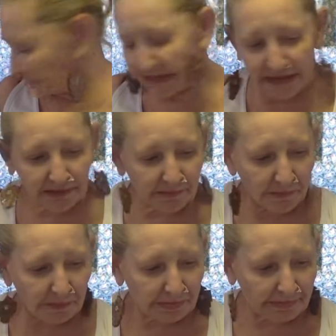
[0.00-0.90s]
Okay?
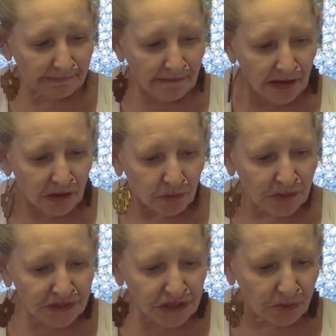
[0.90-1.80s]

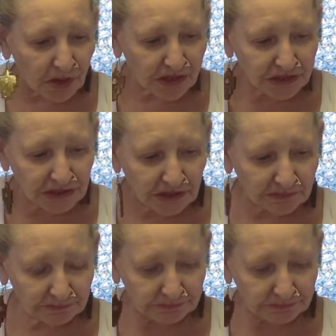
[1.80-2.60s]
Wishy-washy